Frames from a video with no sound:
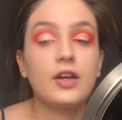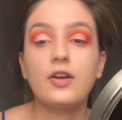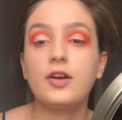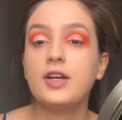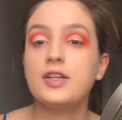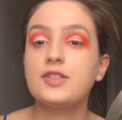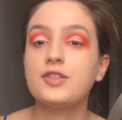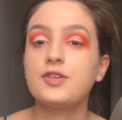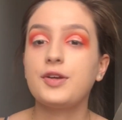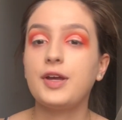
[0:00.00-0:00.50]

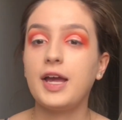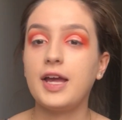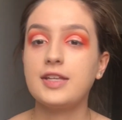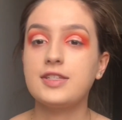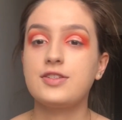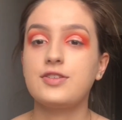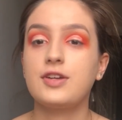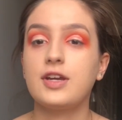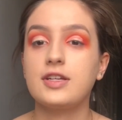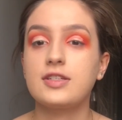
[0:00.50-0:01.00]
Okay, so
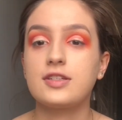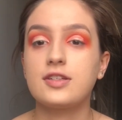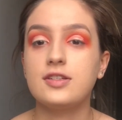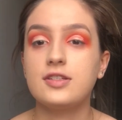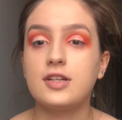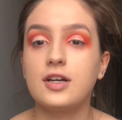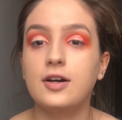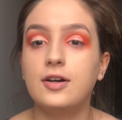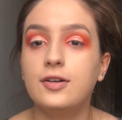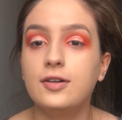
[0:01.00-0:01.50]
as you guys can
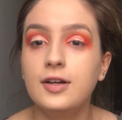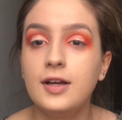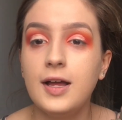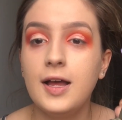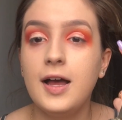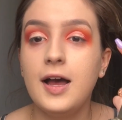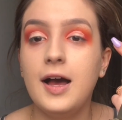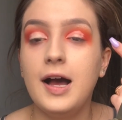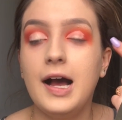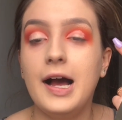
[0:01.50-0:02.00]
tell,
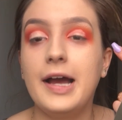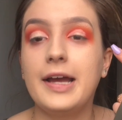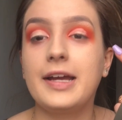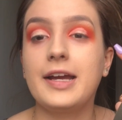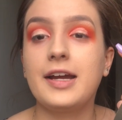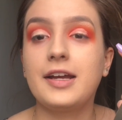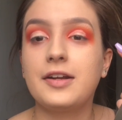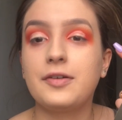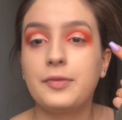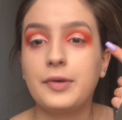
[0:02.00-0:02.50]
I
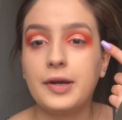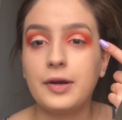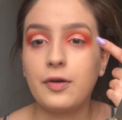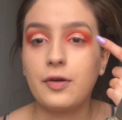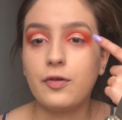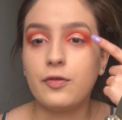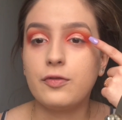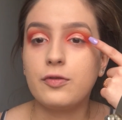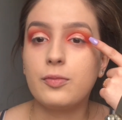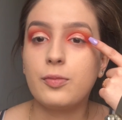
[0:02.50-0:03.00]
kind of went
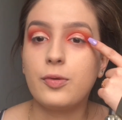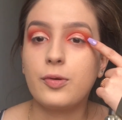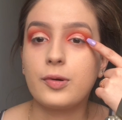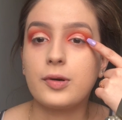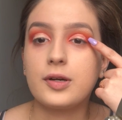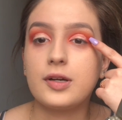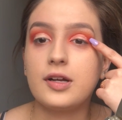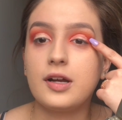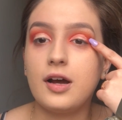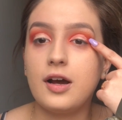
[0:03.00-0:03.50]

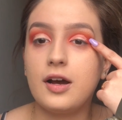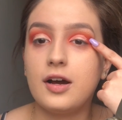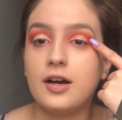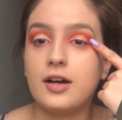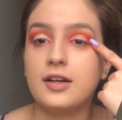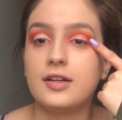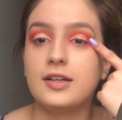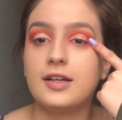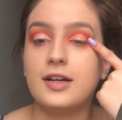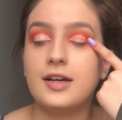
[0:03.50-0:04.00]
overboard
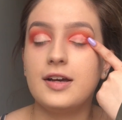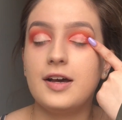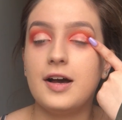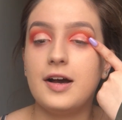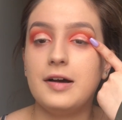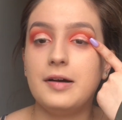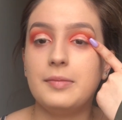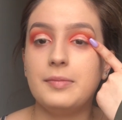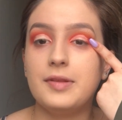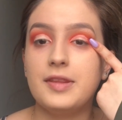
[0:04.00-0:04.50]
on
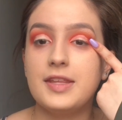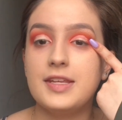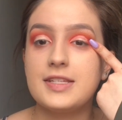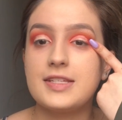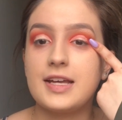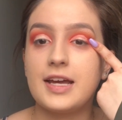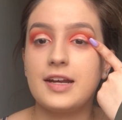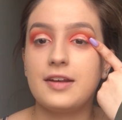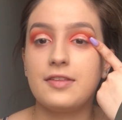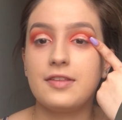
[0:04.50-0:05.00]
this
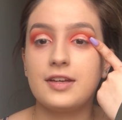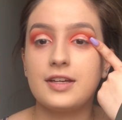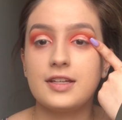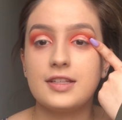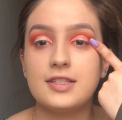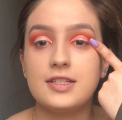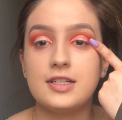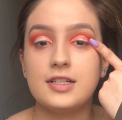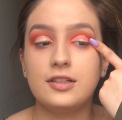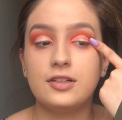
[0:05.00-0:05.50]
side of the
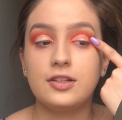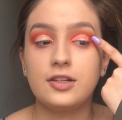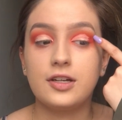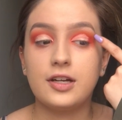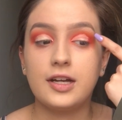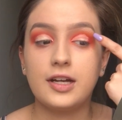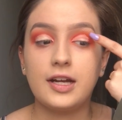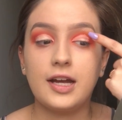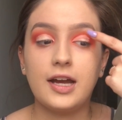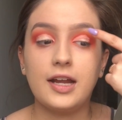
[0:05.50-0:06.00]
concealer.
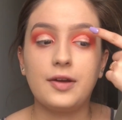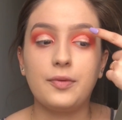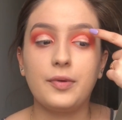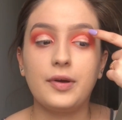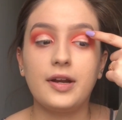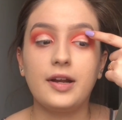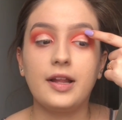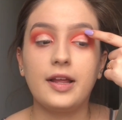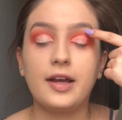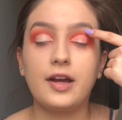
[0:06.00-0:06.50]
It kind of
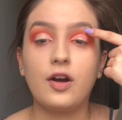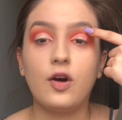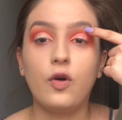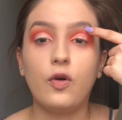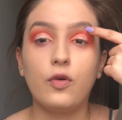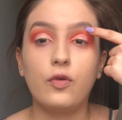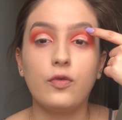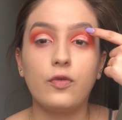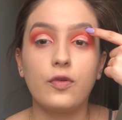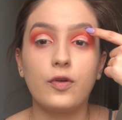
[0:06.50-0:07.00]
went like
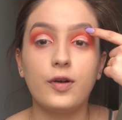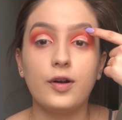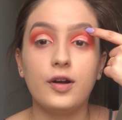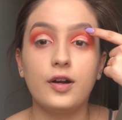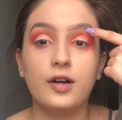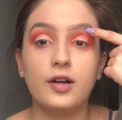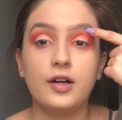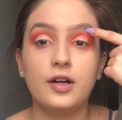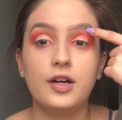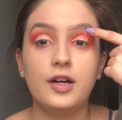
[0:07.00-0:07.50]

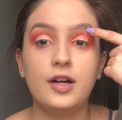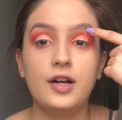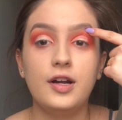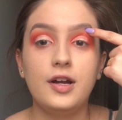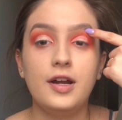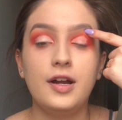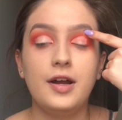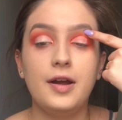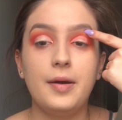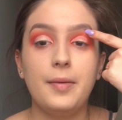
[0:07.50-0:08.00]
over
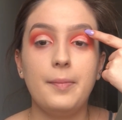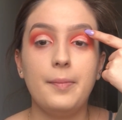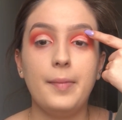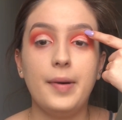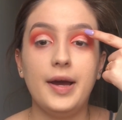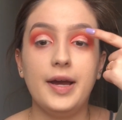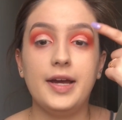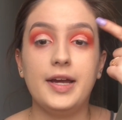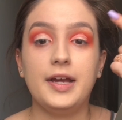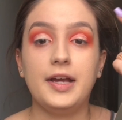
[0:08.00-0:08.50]

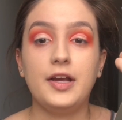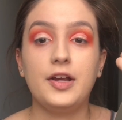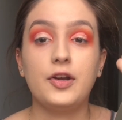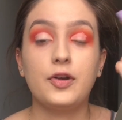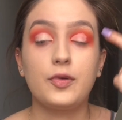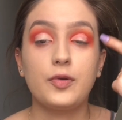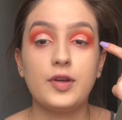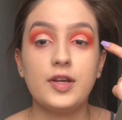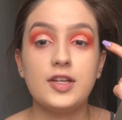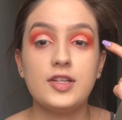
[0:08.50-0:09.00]
my
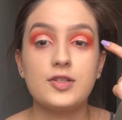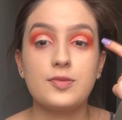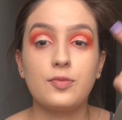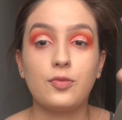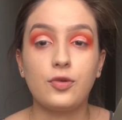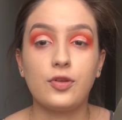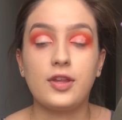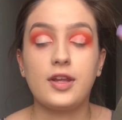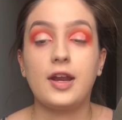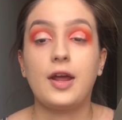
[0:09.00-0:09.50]
crease
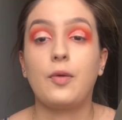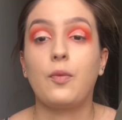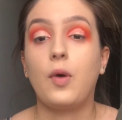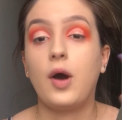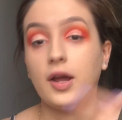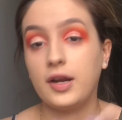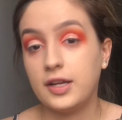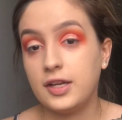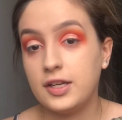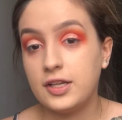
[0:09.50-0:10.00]
more than I
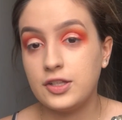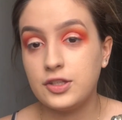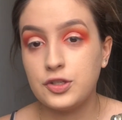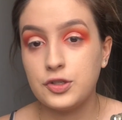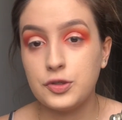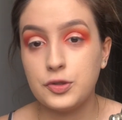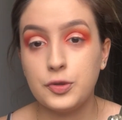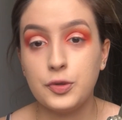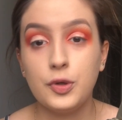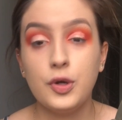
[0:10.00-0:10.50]
wanted it
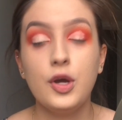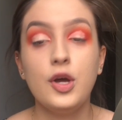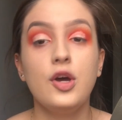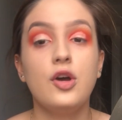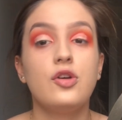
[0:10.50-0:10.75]
to.